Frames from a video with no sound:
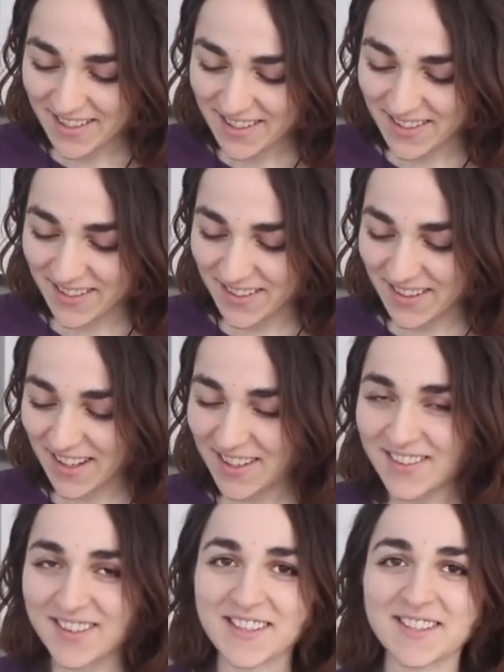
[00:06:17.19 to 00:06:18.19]
So
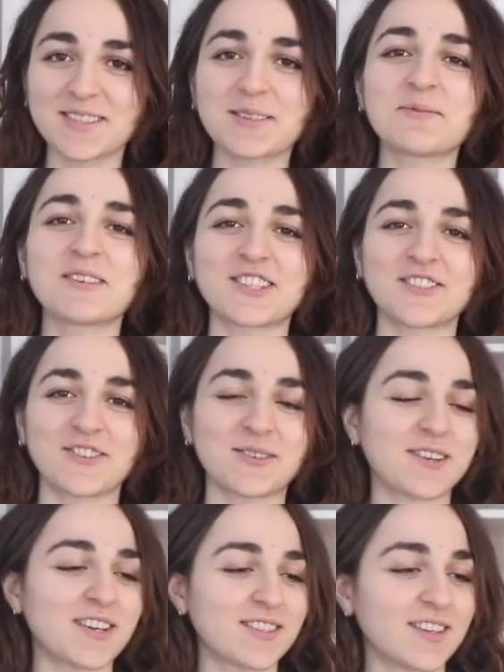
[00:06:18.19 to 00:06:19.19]
thank you guys so much for
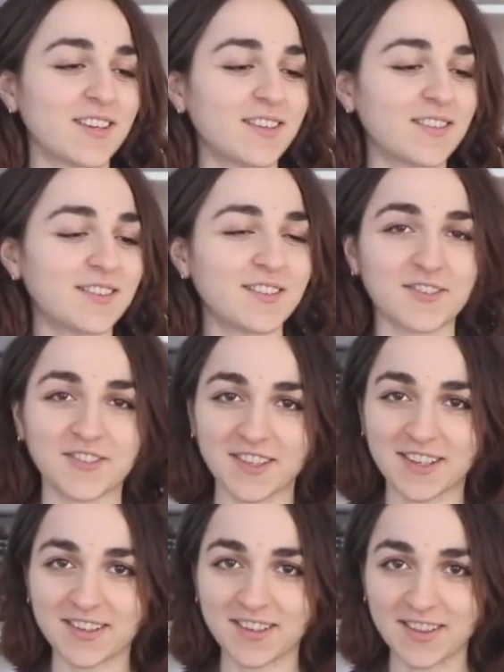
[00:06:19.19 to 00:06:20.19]
watching. Don't
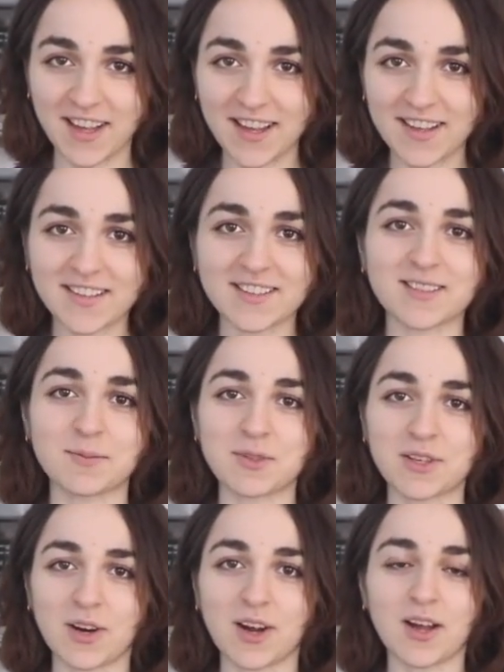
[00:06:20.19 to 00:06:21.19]
forget to like,
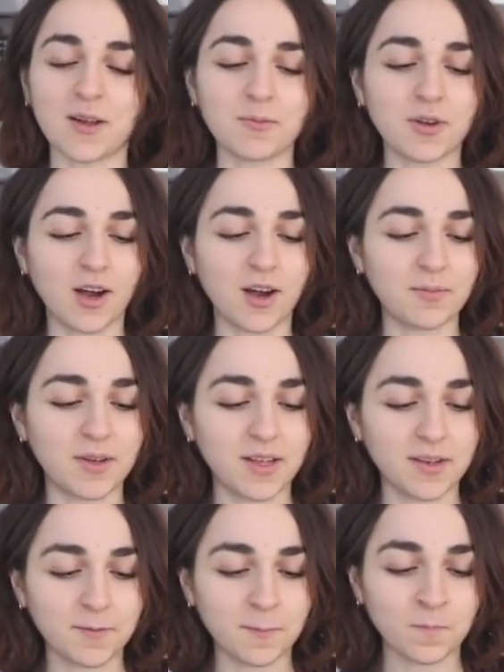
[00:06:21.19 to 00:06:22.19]
subscribe,
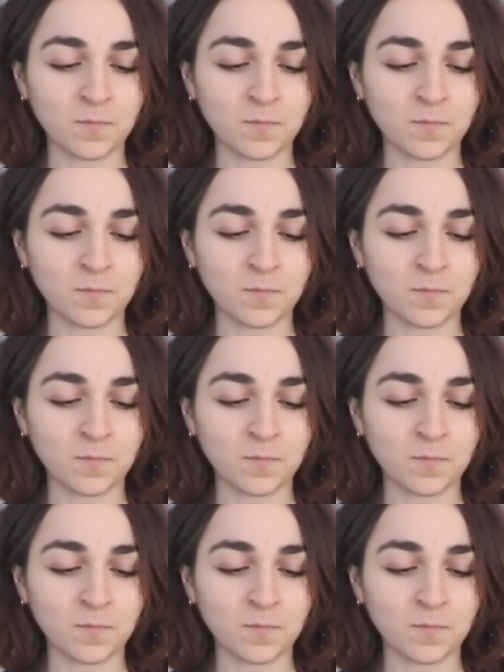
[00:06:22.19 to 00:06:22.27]
comment.